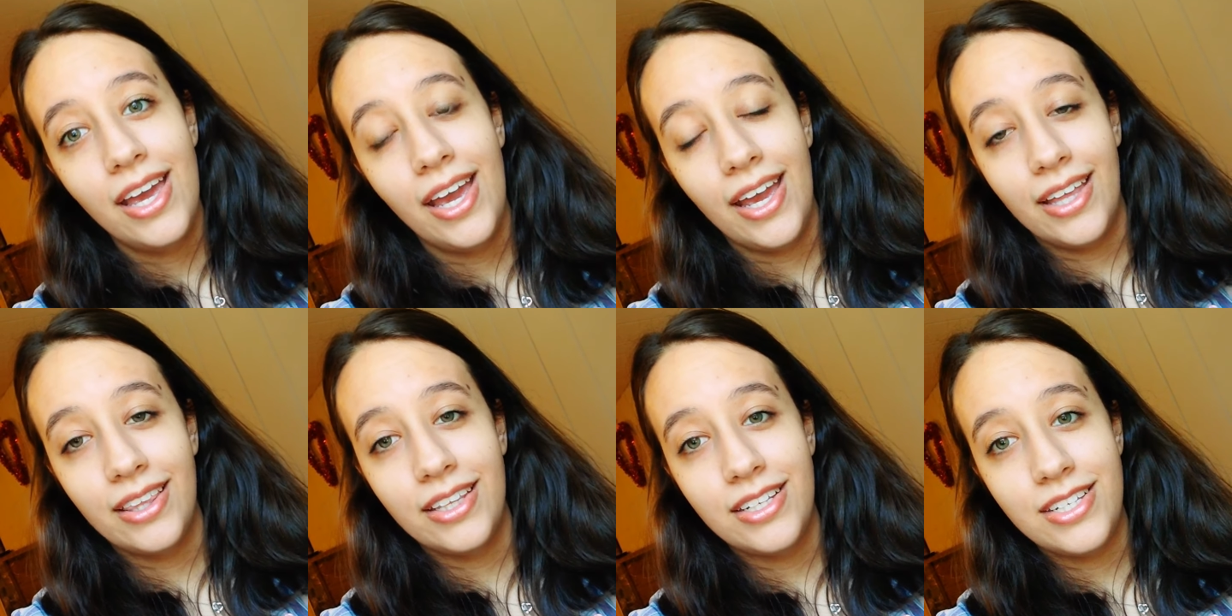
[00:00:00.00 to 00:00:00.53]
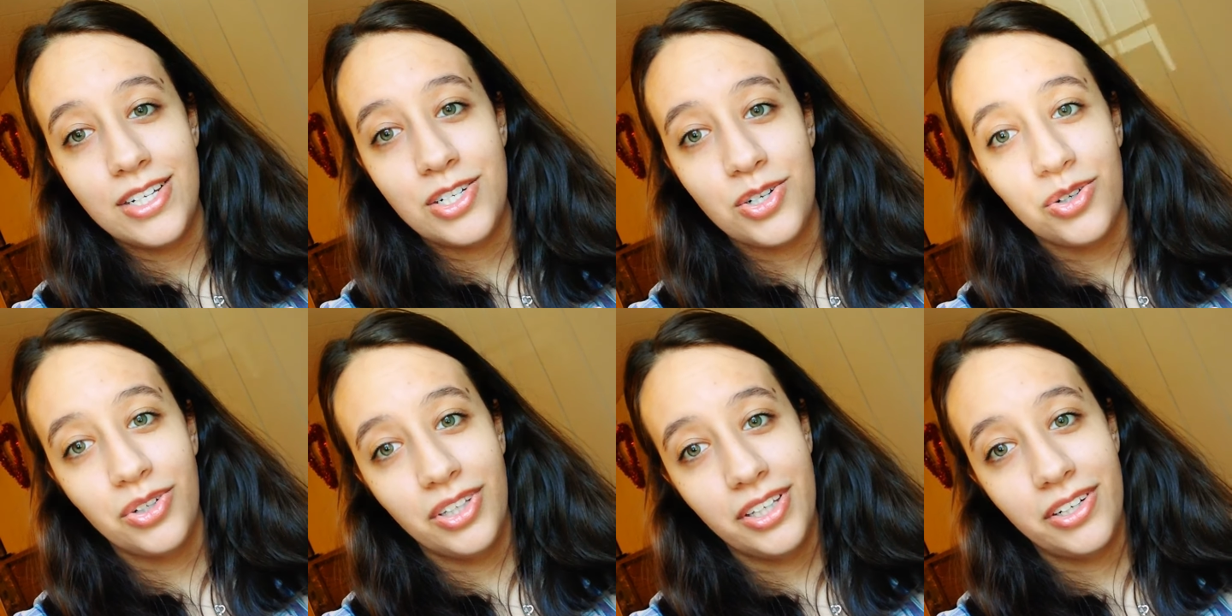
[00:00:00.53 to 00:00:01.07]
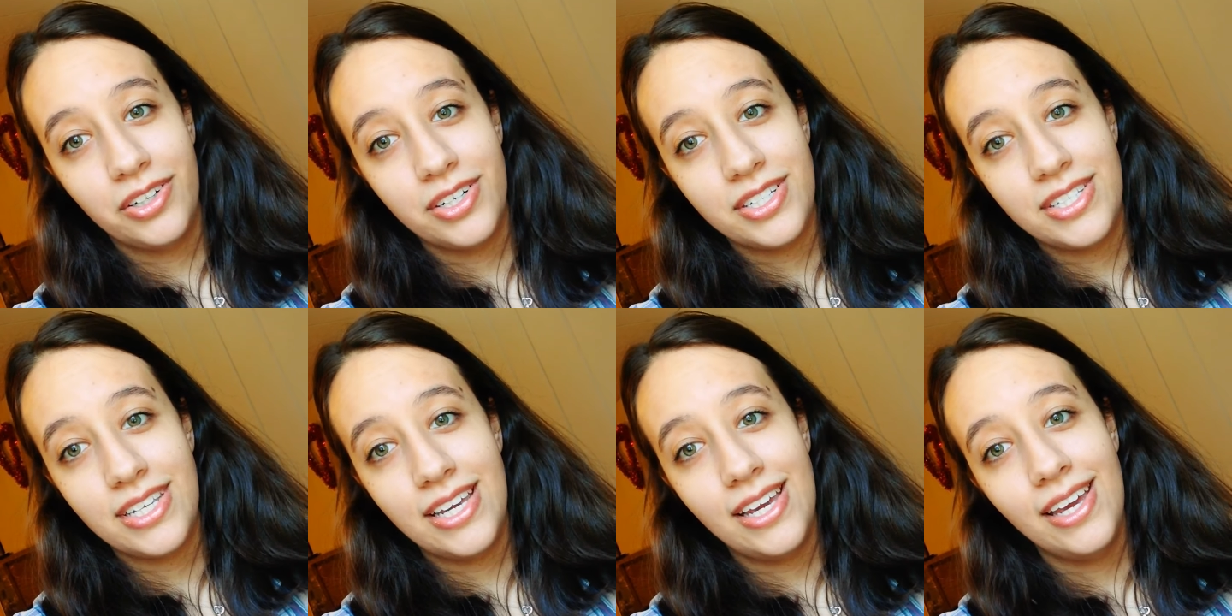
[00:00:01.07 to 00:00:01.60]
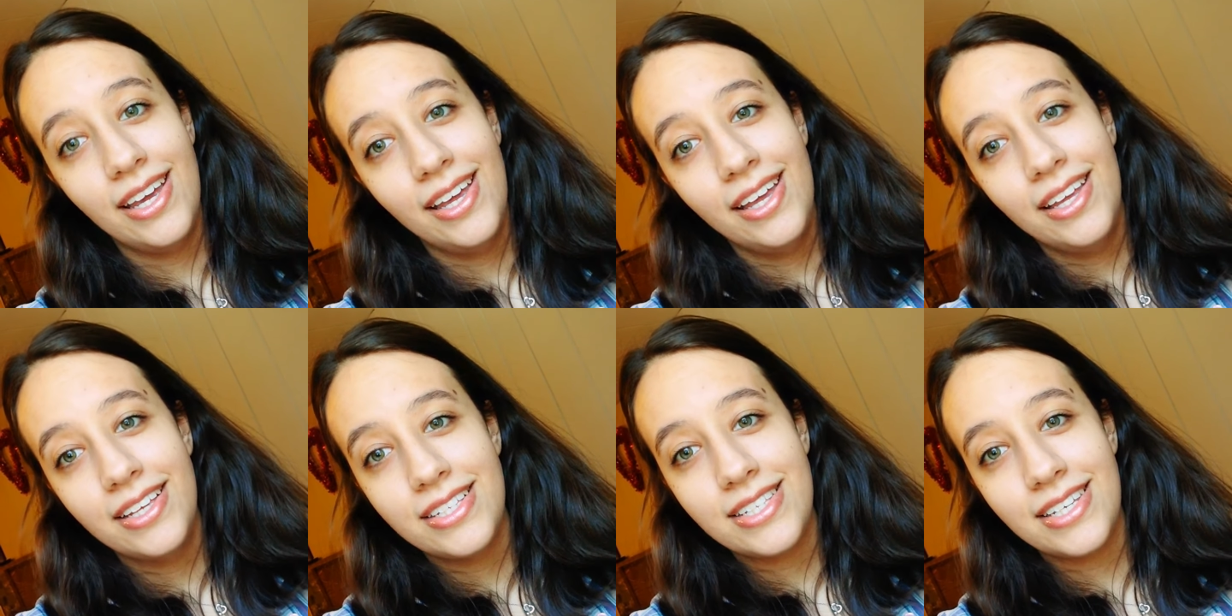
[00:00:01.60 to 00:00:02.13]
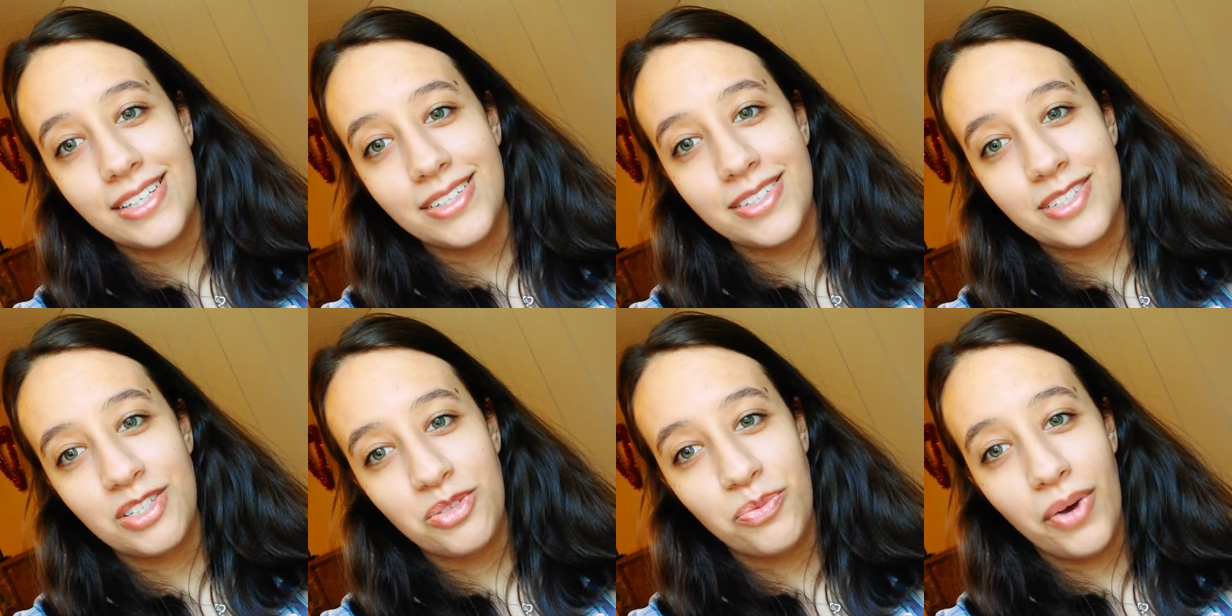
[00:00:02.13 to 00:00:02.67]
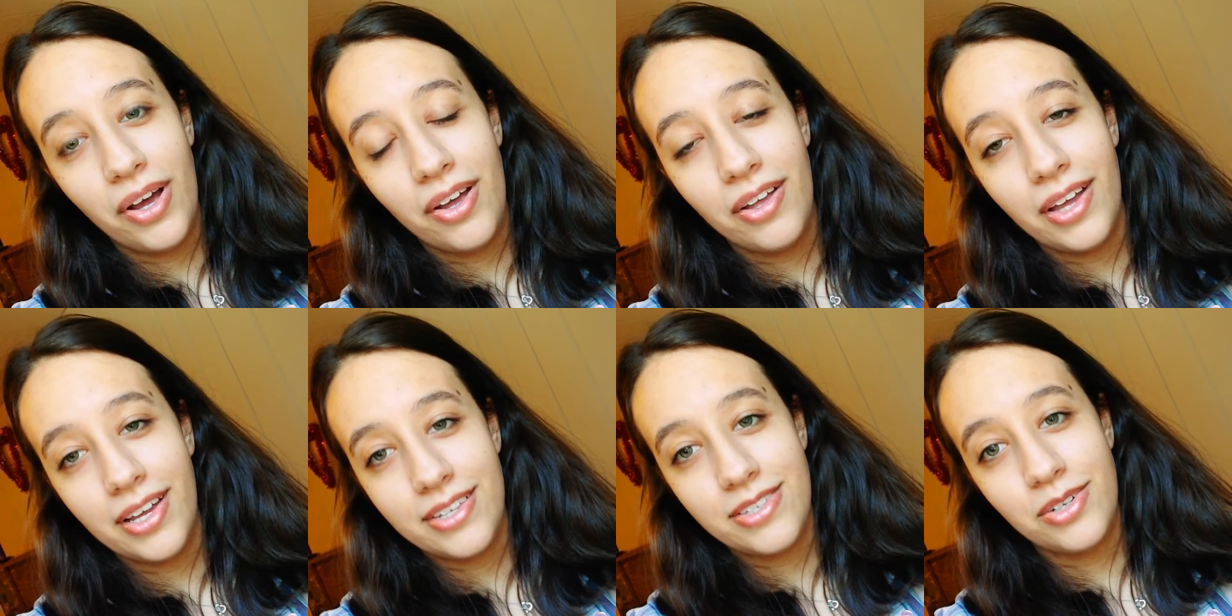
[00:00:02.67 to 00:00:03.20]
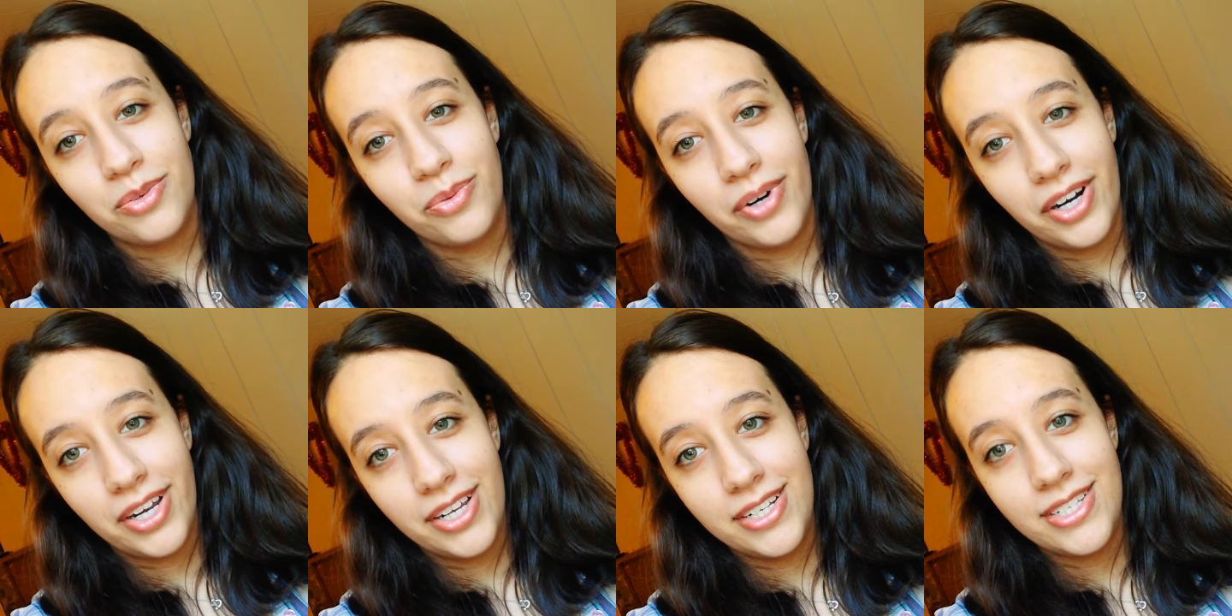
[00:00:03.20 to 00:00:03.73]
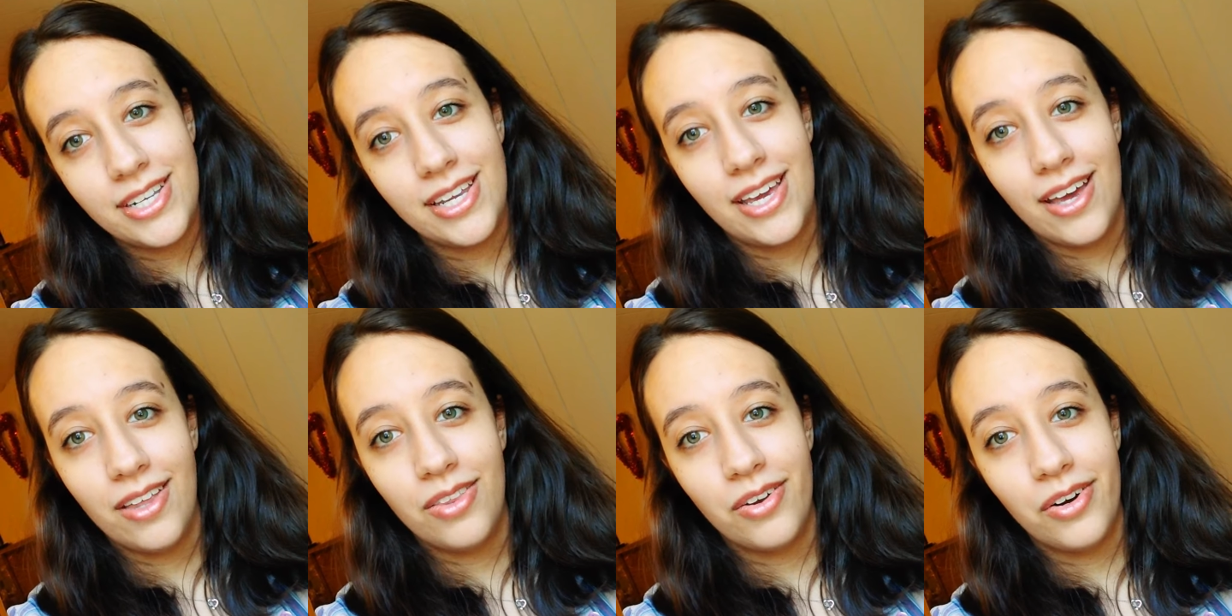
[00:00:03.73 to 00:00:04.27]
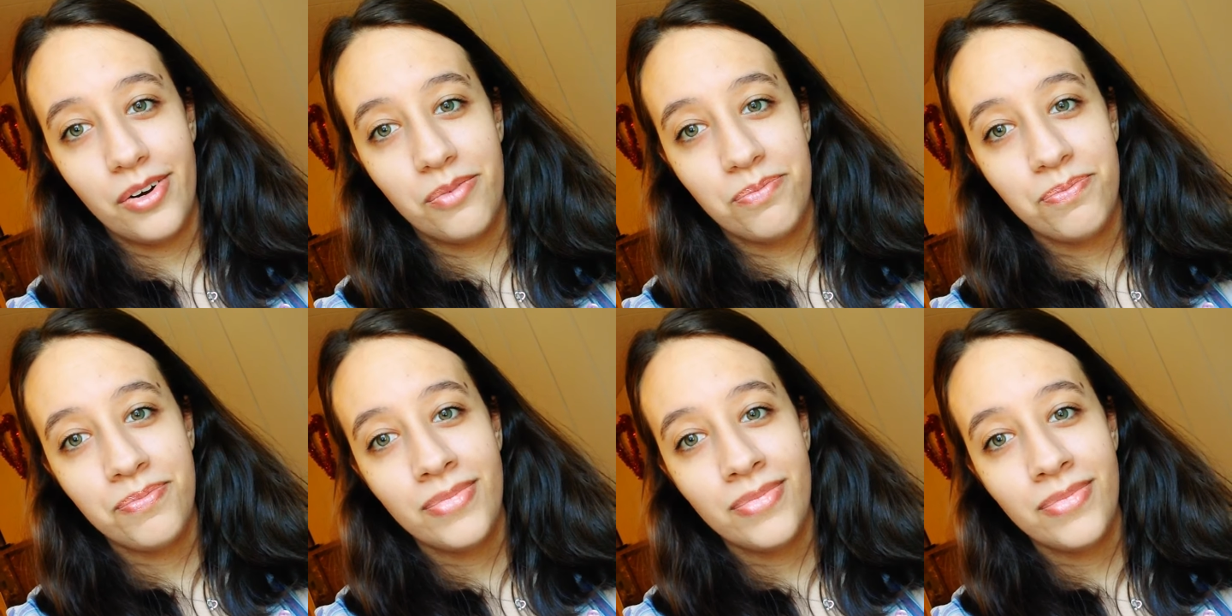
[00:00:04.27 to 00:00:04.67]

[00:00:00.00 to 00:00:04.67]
and the digital literacy skills as well as they're working together.